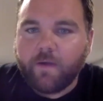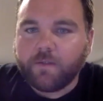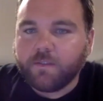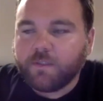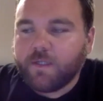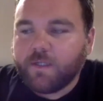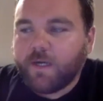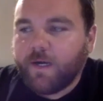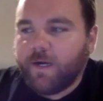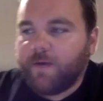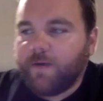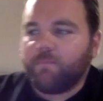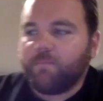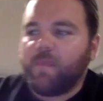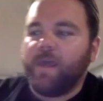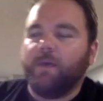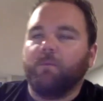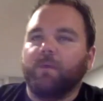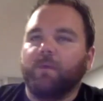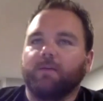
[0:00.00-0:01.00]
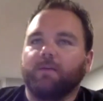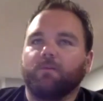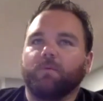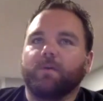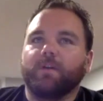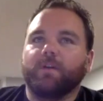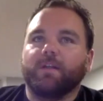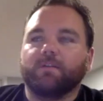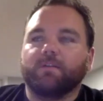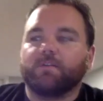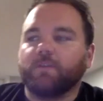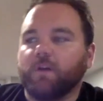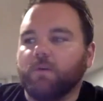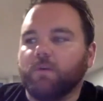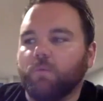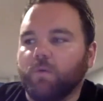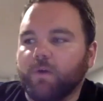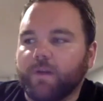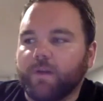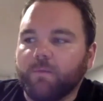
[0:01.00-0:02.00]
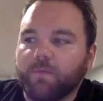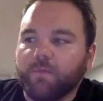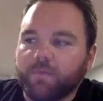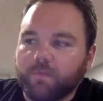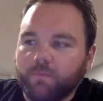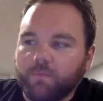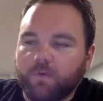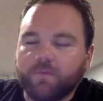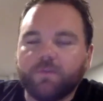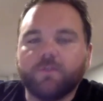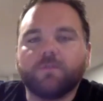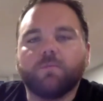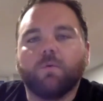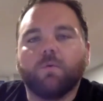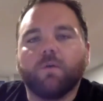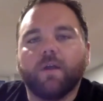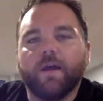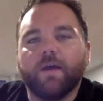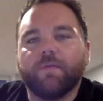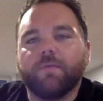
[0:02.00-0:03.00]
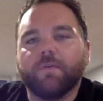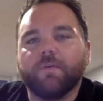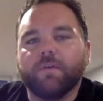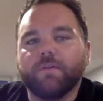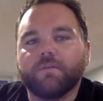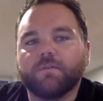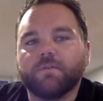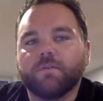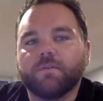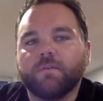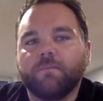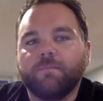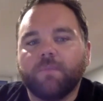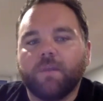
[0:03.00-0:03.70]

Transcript: And whenever we did start working with multi-sport athletes,